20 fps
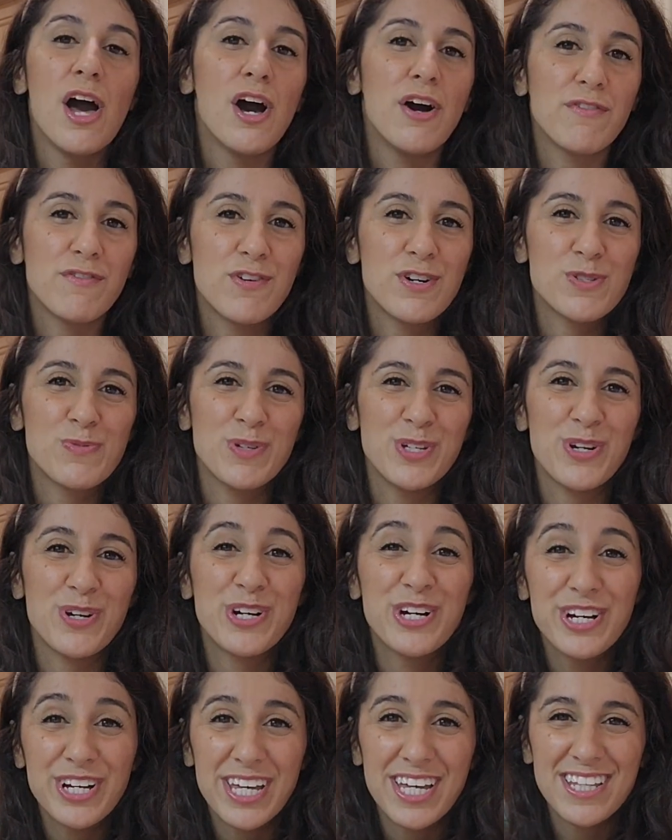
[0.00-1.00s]
Of course, when you're
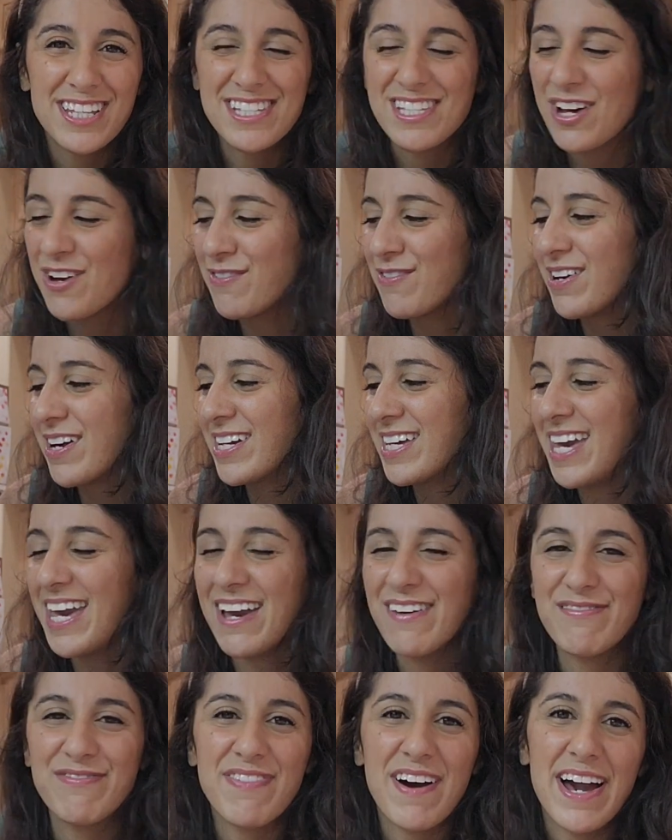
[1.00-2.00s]
cooking this over a
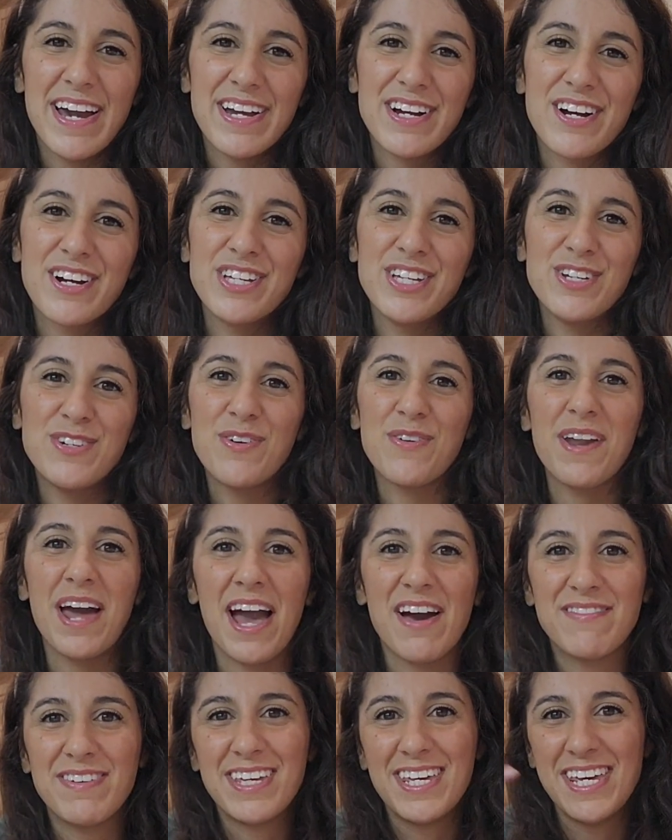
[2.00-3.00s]
campfire, you don't
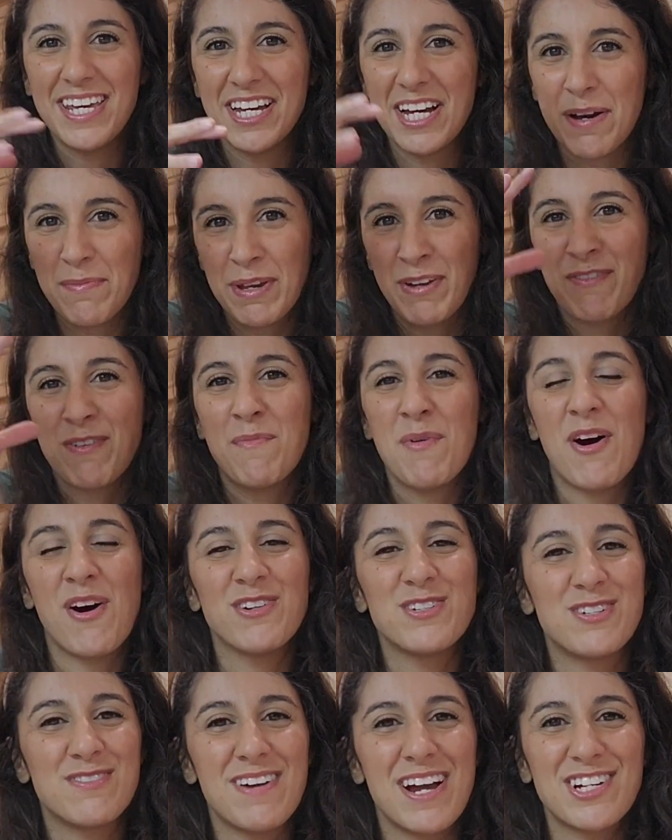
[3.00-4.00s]
have heat coming from all
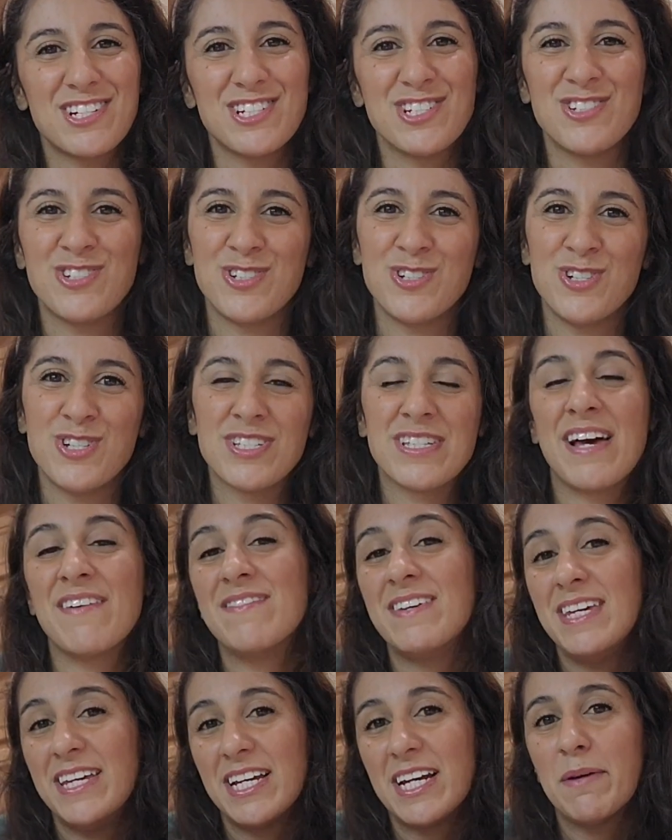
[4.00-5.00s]
directions. You just have
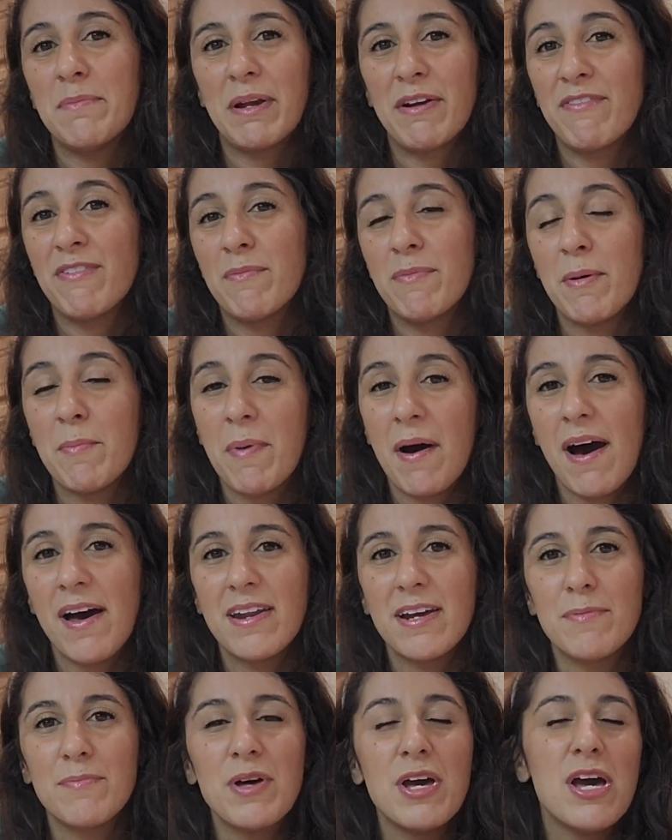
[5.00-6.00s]
heat coming from the
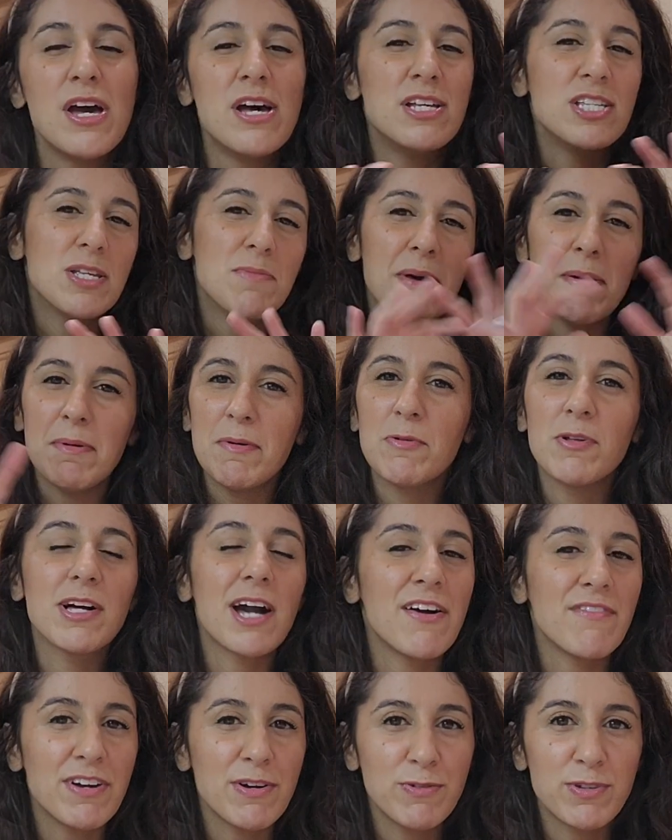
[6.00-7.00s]
bottom. So maybe we'll
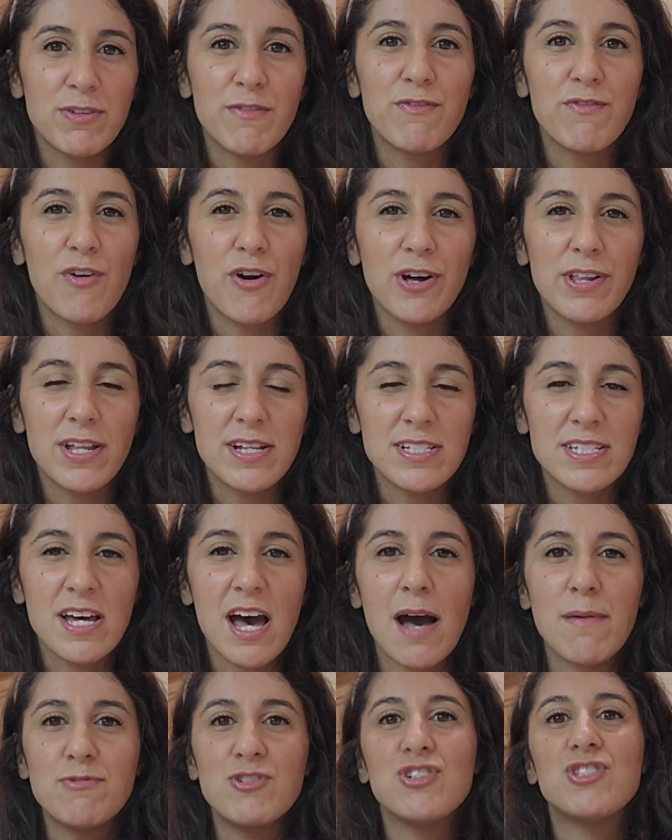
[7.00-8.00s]
cover it with a foil on
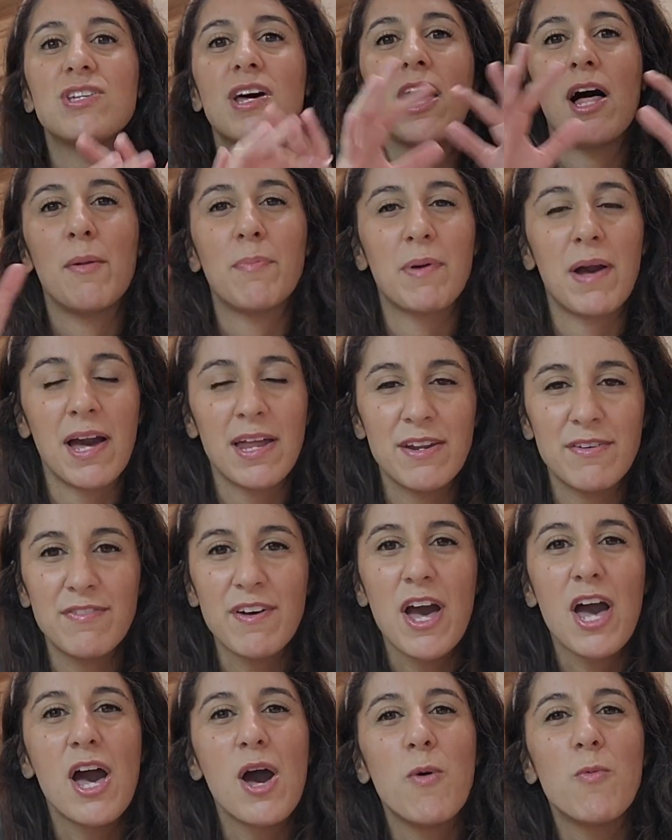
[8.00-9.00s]
top just to help kind of
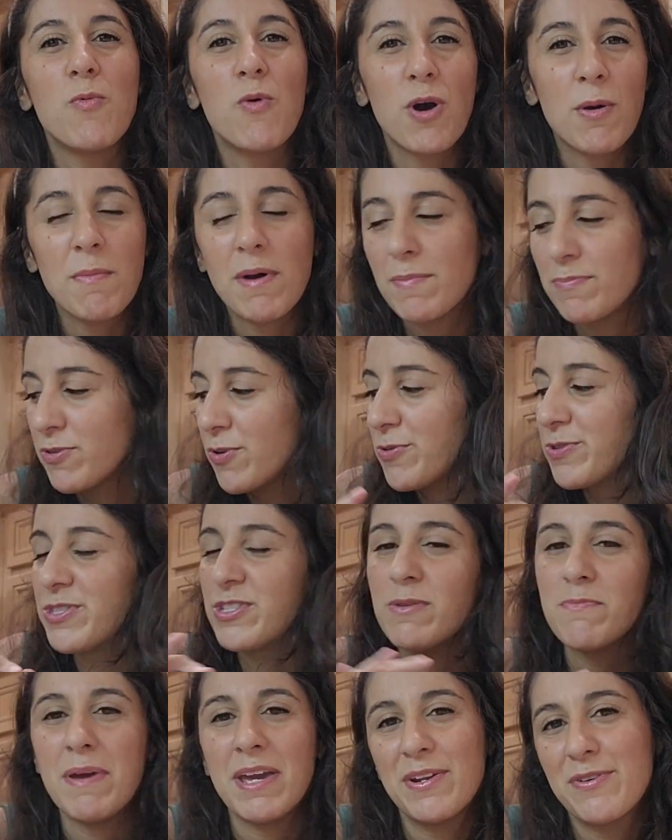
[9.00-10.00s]
warm up those
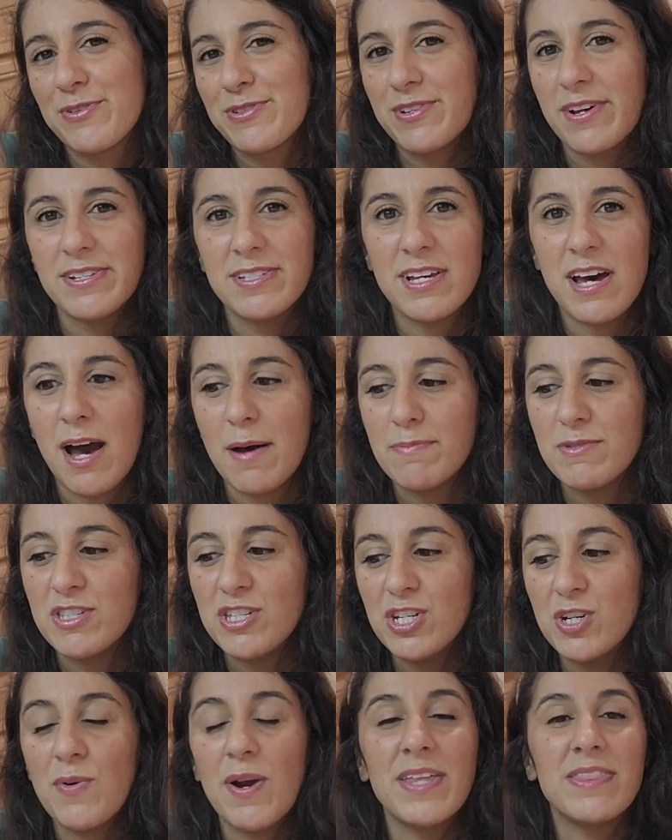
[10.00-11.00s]
tomatoes on top
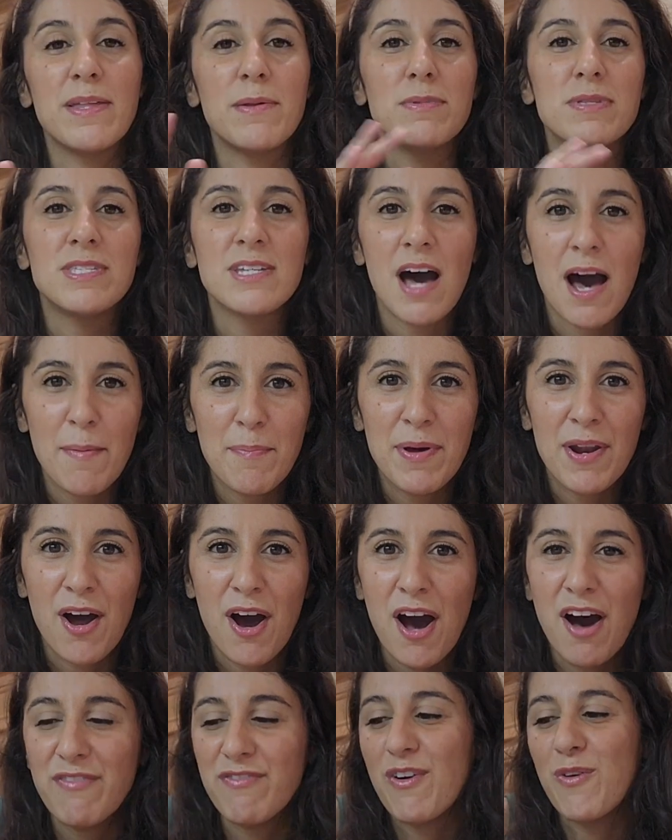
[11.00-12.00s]
too, and then top it
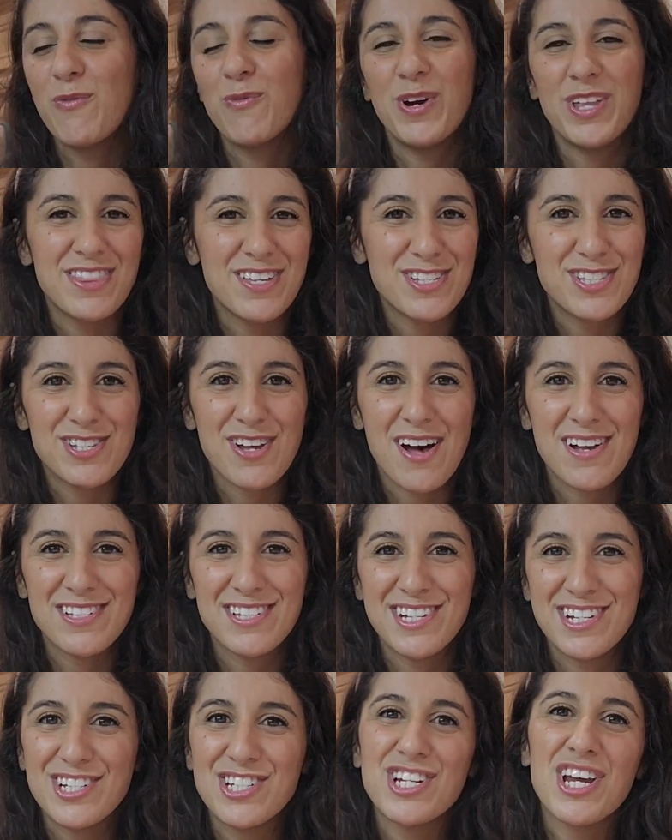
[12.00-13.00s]
off with the
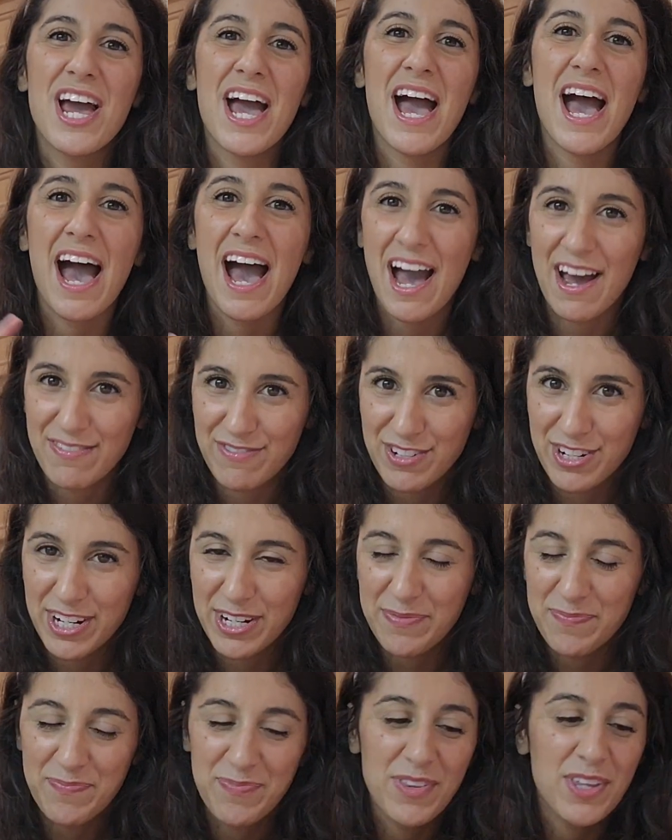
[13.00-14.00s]
sausage
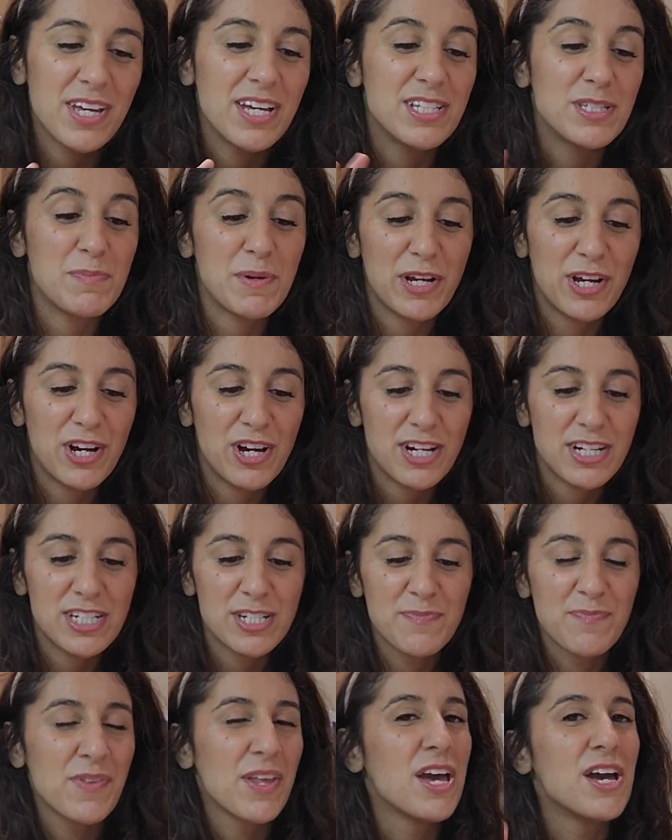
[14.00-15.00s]
after it's been cooked.